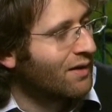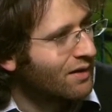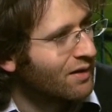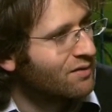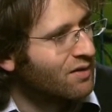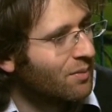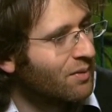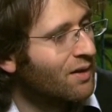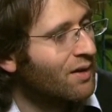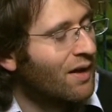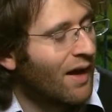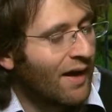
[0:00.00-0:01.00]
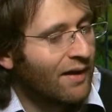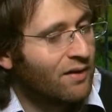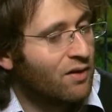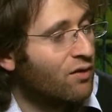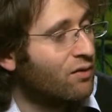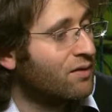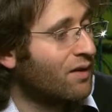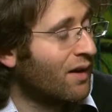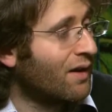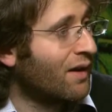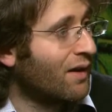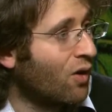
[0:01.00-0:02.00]
in Egypt, and those
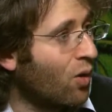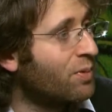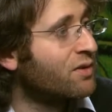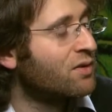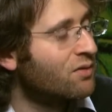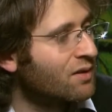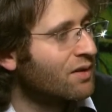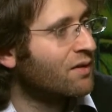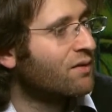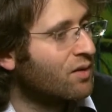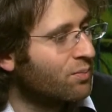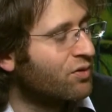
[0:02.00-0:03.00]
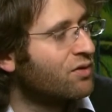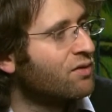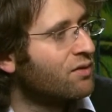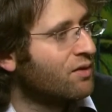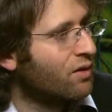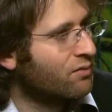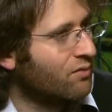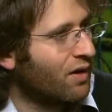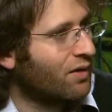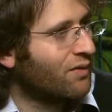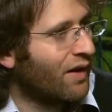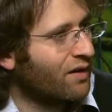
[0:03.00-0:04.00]
opportunities to produce those
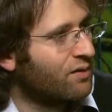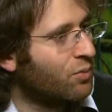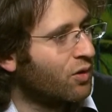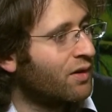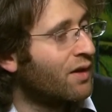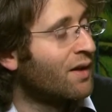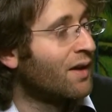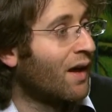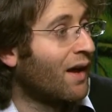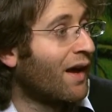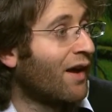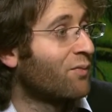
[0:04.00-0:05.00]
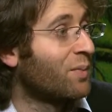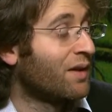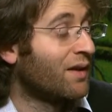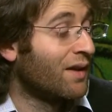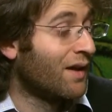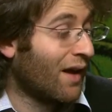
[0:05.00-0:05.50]
rugs for export have been